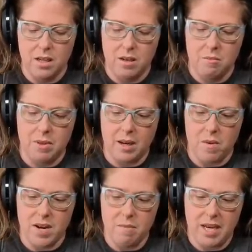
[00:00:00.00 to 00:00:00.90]
But I
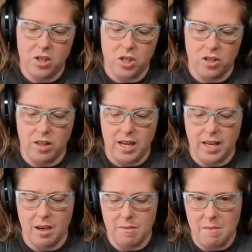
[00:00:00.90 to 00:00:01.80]
want to make sure that I
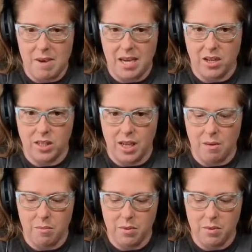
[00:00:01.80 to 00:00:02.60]
get my maker tape